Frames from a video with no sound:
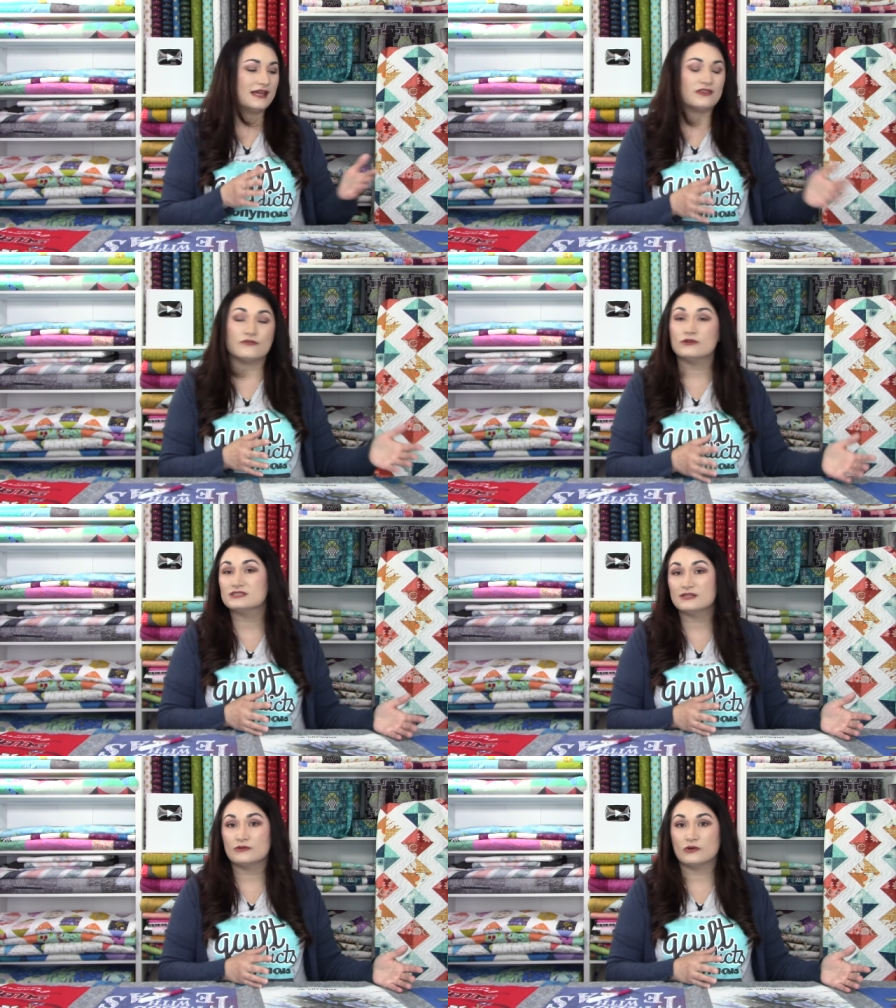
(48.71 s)
And the
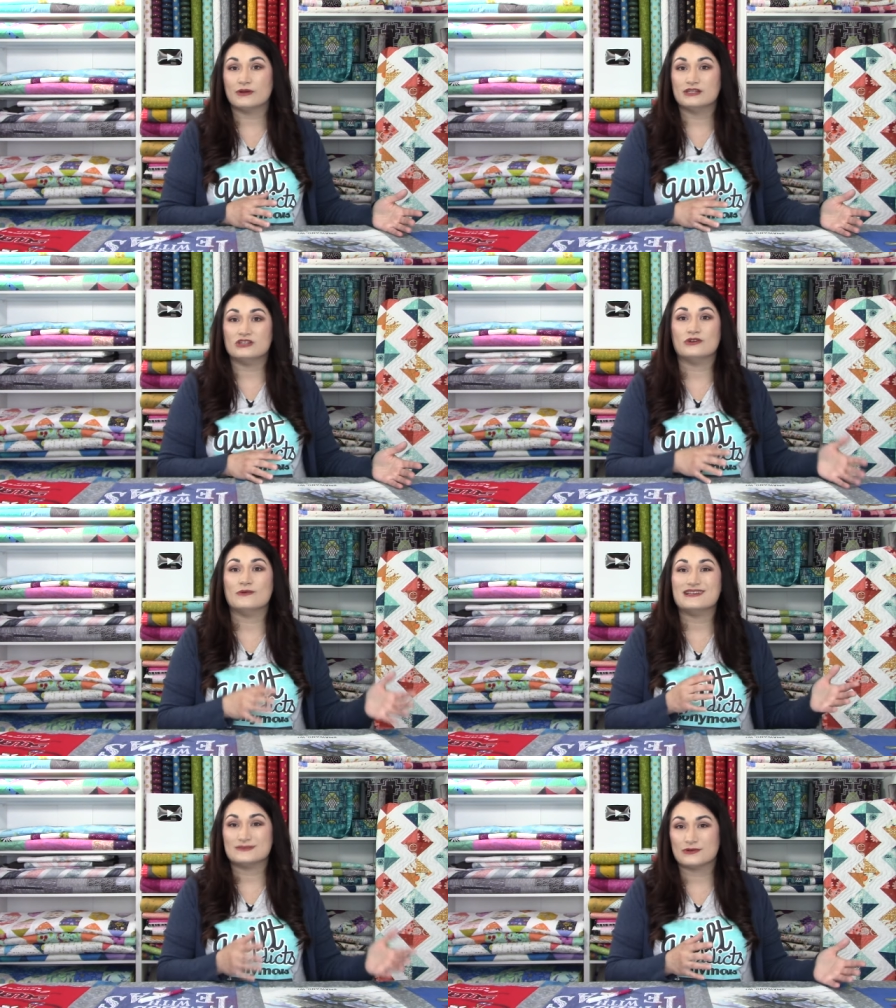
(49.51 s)
first thing we're going to
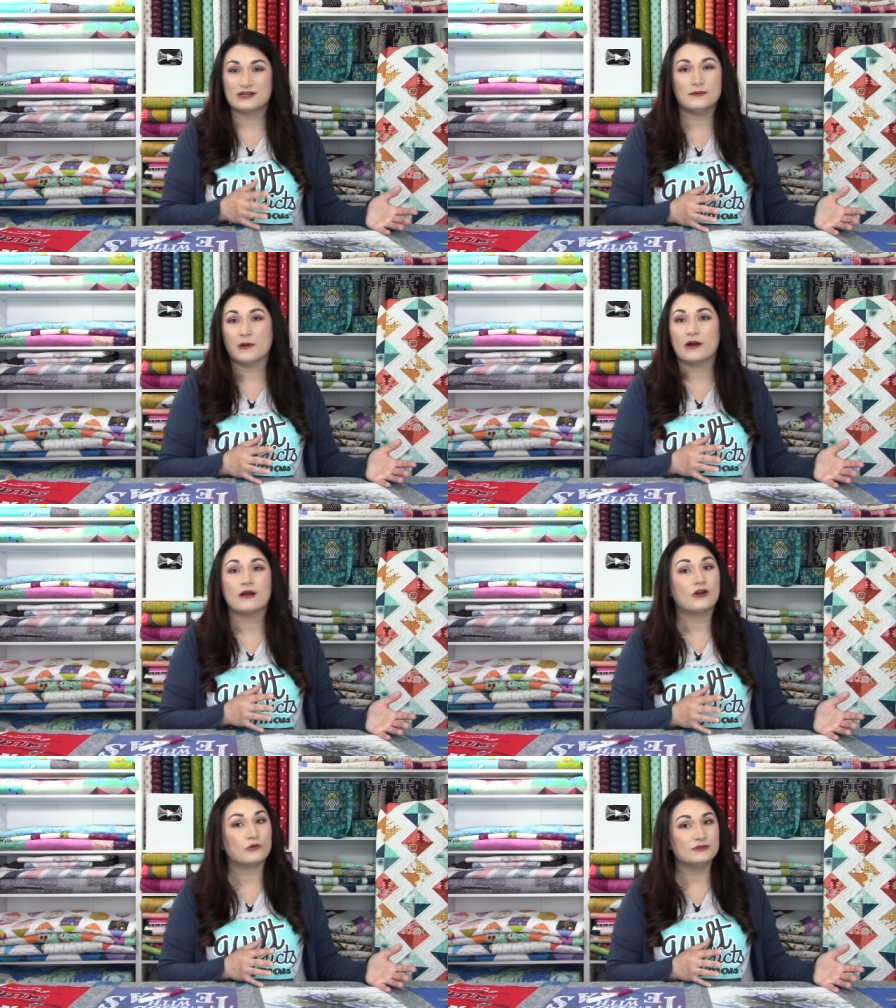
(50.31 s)
do is we're gonna mark
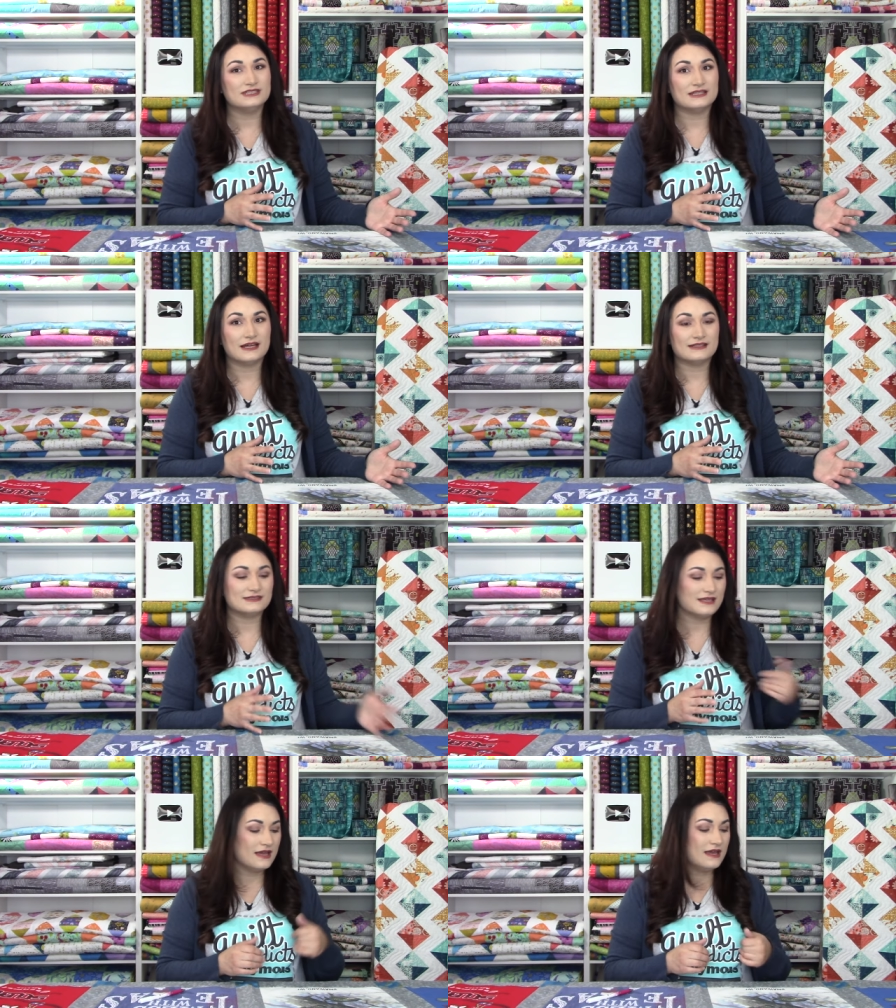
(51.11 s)
our quilting lines.